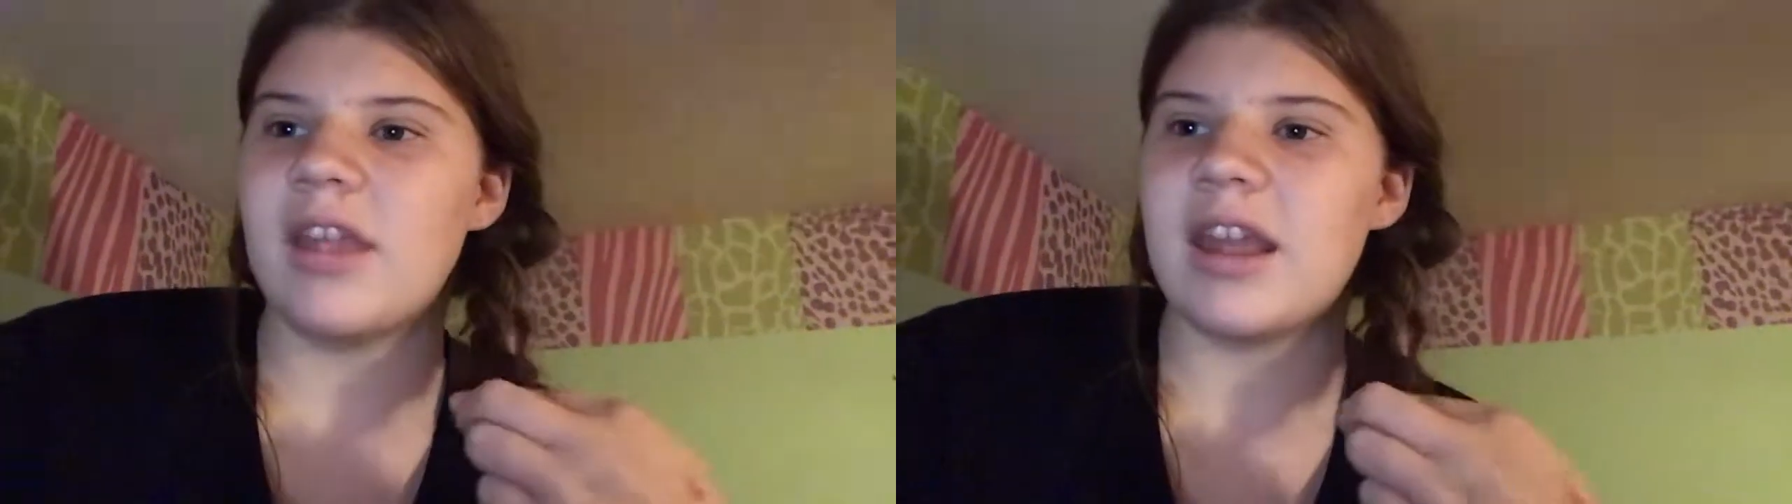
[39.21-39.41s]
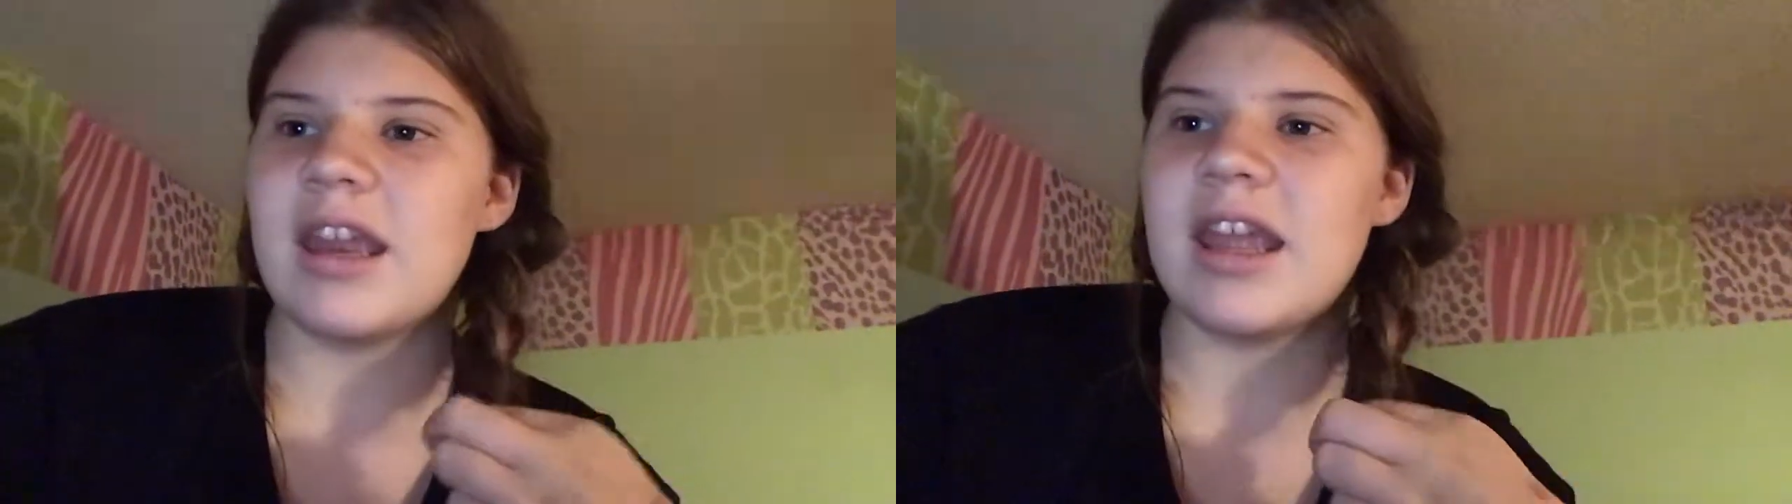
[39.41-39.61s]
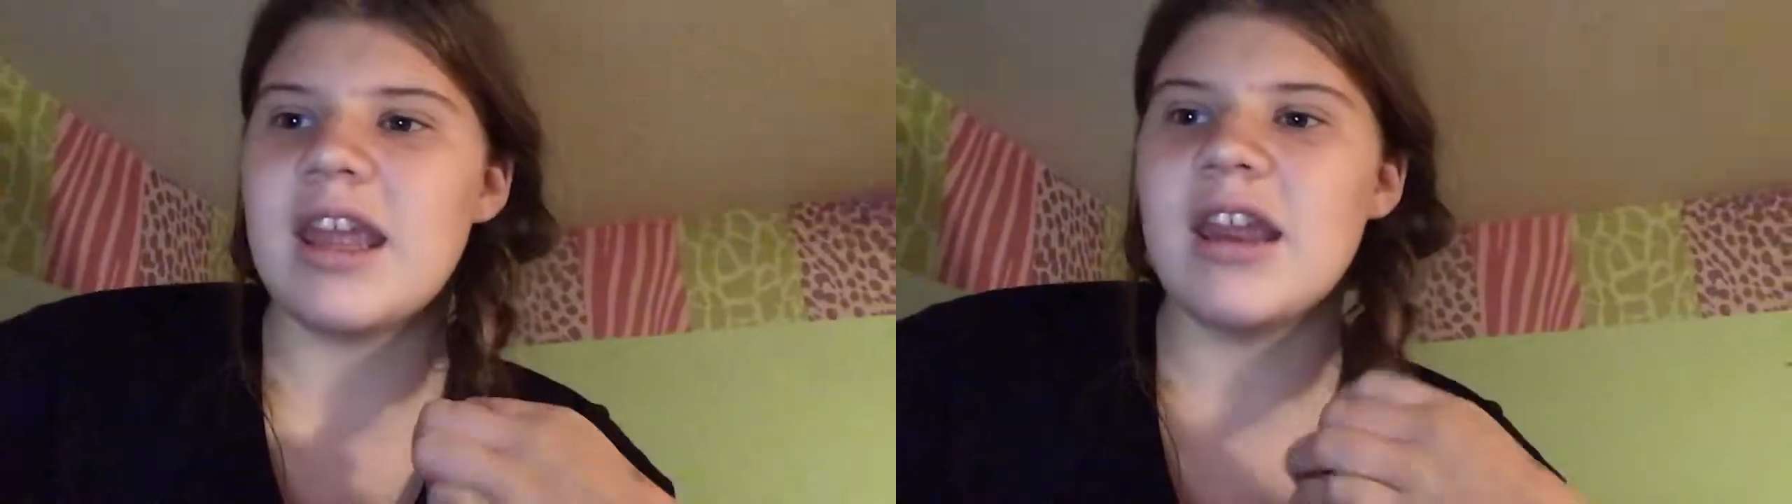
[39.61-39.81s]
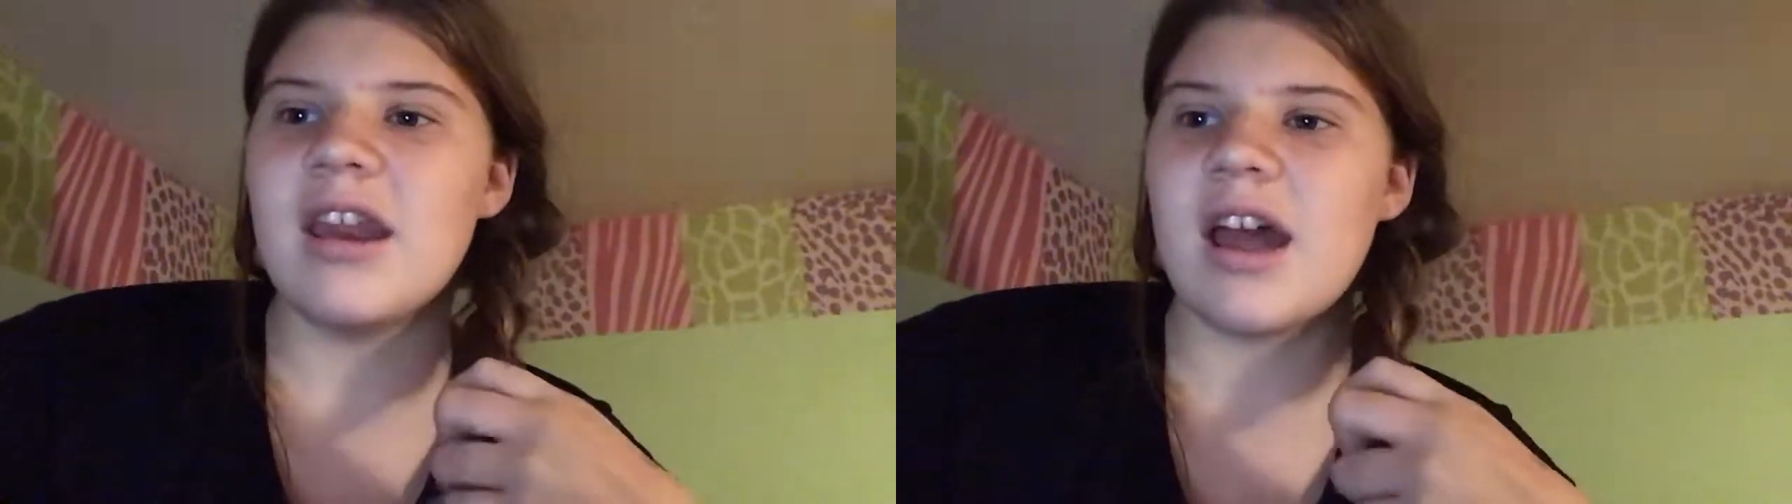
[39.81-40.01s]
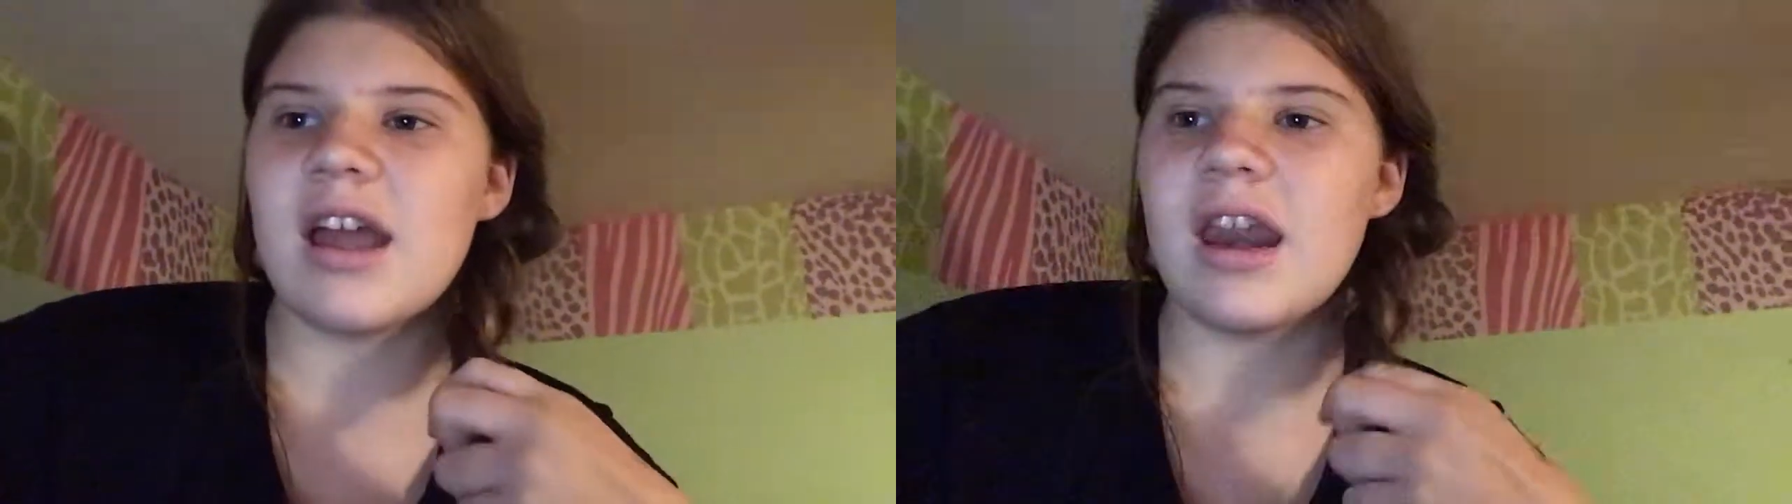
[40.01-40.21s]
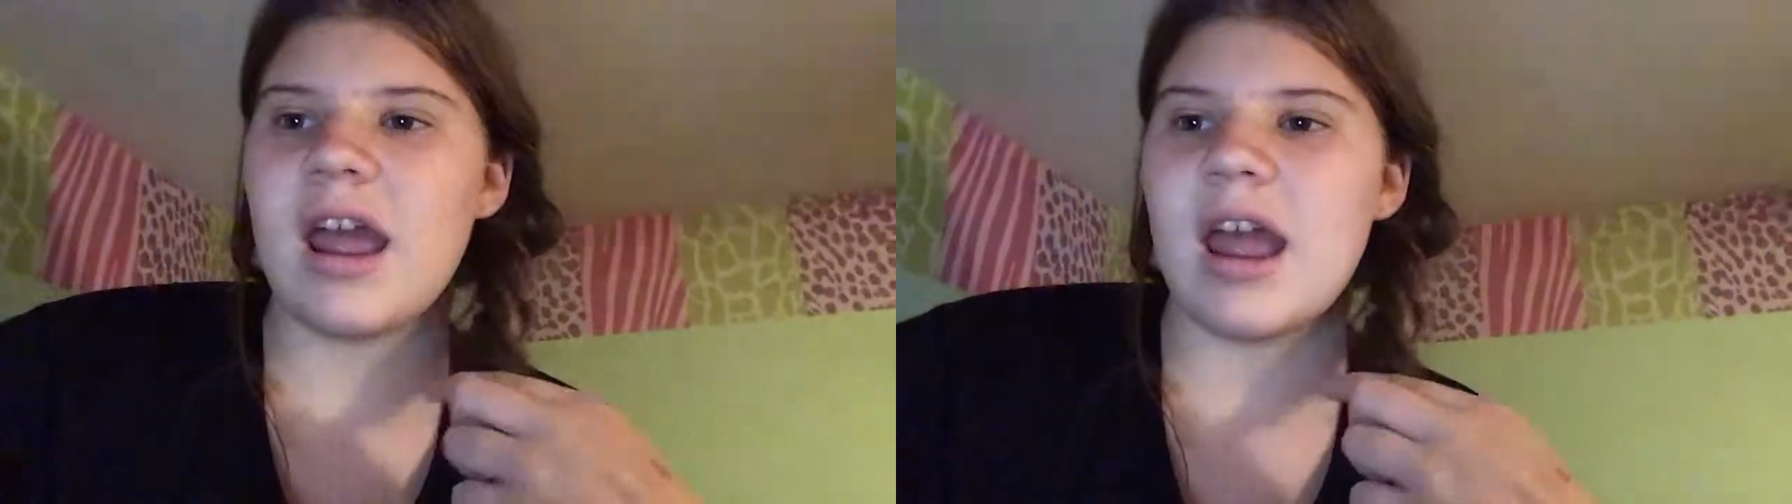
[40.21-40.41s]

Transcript: and he died